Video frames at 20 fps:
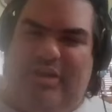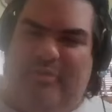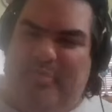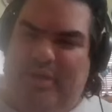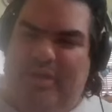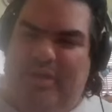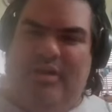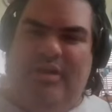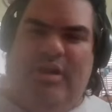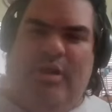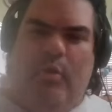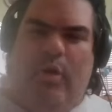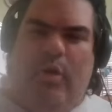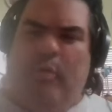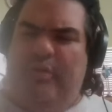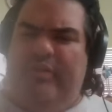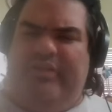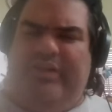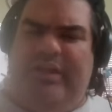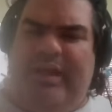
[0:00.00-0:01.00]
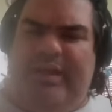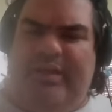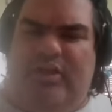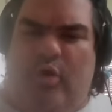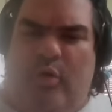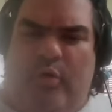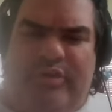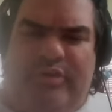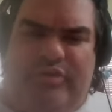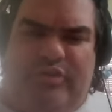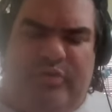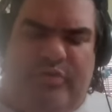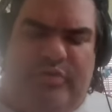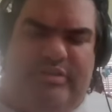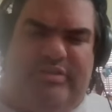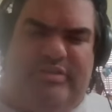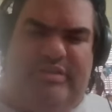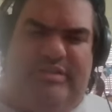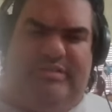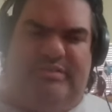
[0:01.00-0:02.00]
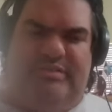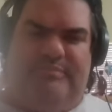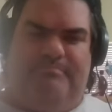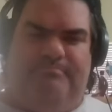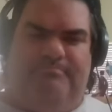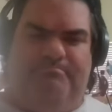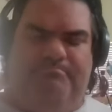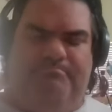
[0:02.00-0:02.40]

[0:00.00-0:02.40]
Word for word: other, but what was it like going through the season?